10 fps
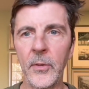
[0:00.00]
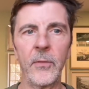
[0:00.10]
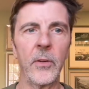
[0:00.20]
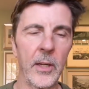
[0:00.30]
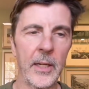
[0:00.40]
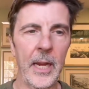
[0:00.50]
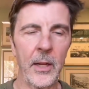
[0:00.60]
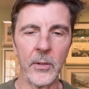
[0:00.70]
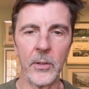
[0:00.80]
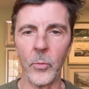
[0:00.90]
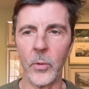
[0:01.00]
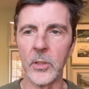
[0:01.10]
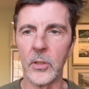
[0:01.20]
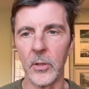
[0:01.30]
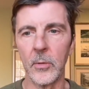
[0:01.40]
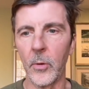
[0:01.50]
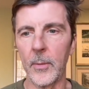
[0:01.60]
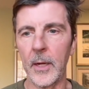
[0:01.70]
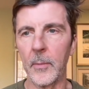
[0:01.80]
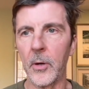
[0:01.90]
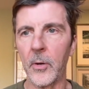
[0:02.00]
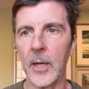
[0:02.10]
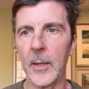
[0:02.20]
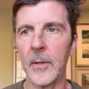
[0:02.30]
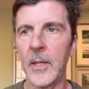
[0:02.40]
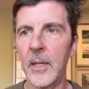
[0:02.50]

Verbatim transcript: If you're an accountant, wants to learn more about our program,